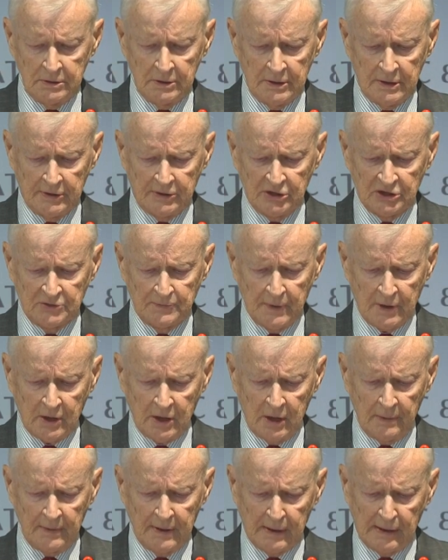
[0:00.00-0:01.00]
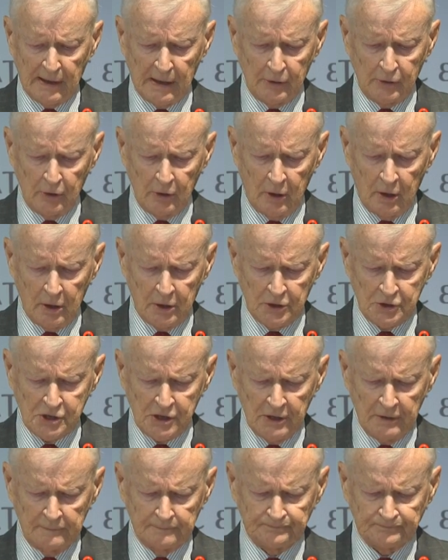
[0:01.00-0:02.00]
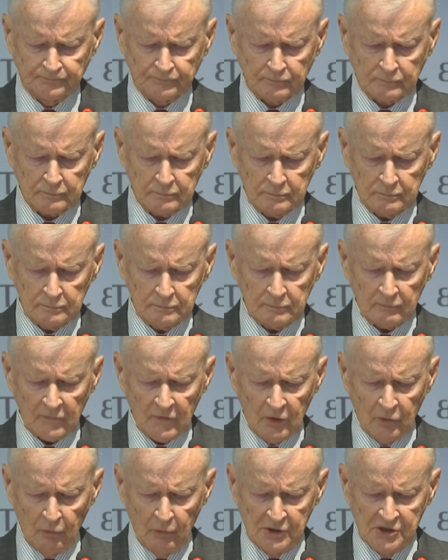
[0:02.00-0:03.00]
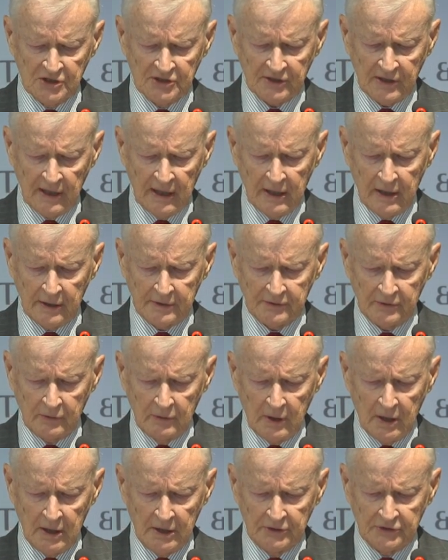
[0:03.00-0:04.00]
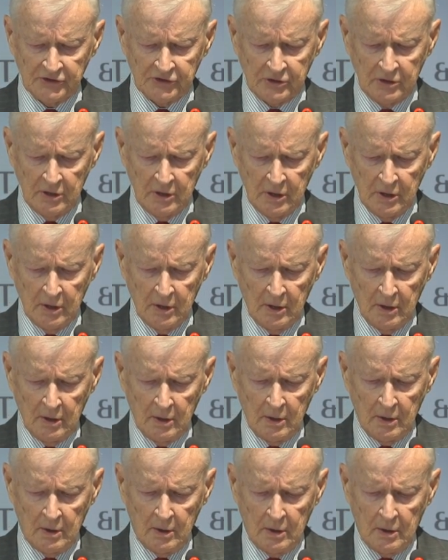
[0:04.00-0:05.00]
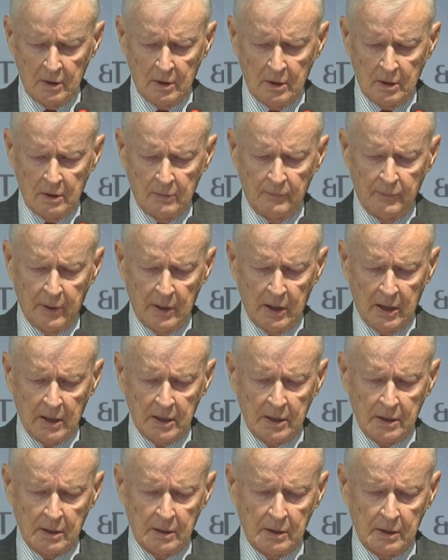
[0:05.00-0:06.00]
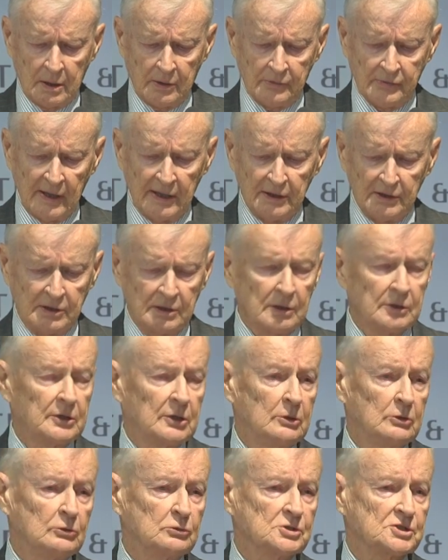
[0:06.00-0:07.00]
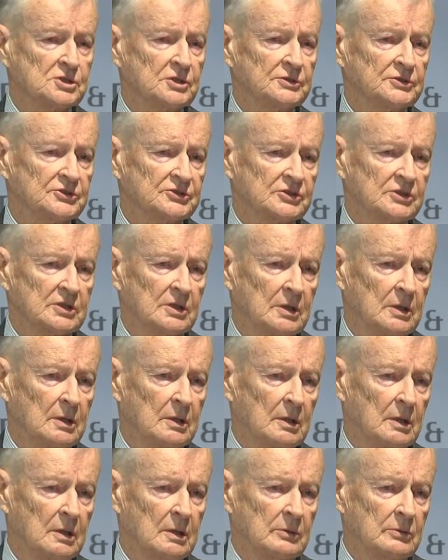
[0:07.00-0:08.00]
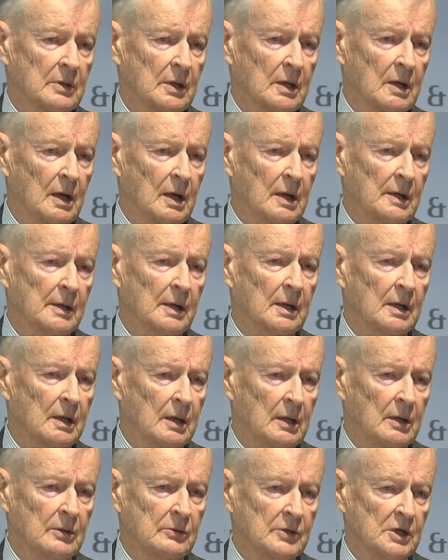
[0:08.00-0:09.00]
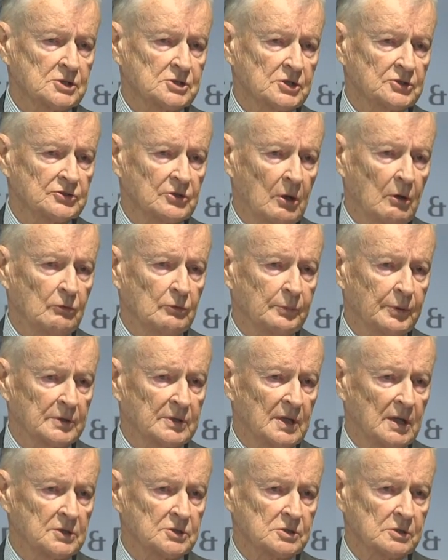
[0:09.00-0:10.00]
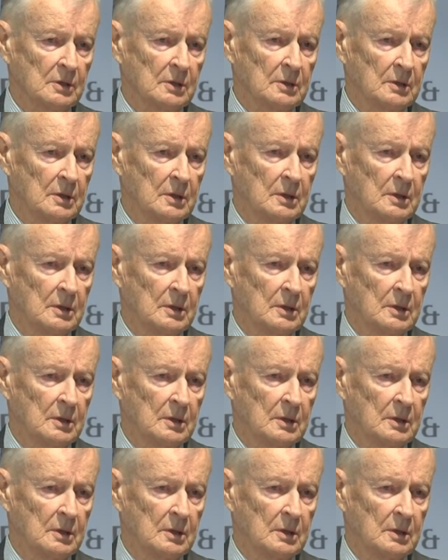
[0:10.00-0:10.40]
it is becoming an ideology which is characterized by great delusions regarding Russia's own potential,